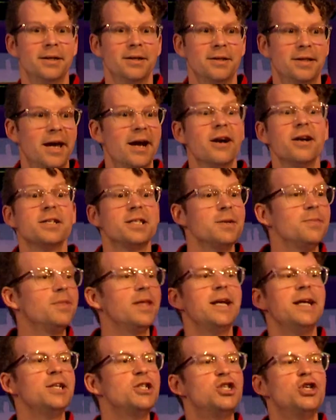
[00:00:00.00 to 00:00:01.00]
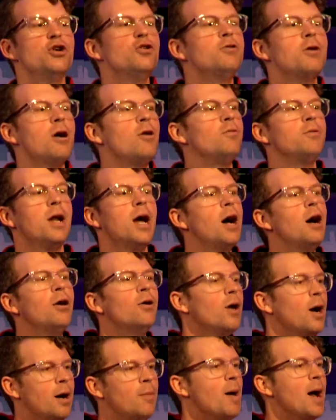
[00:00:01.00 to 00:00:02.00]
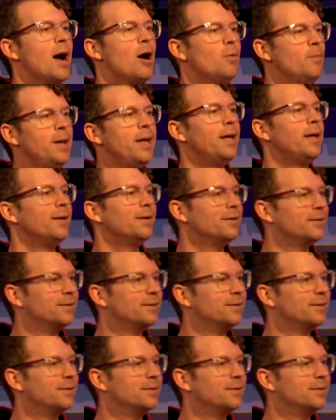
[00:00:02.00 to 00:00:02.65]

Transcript: There are some things you don't know about me.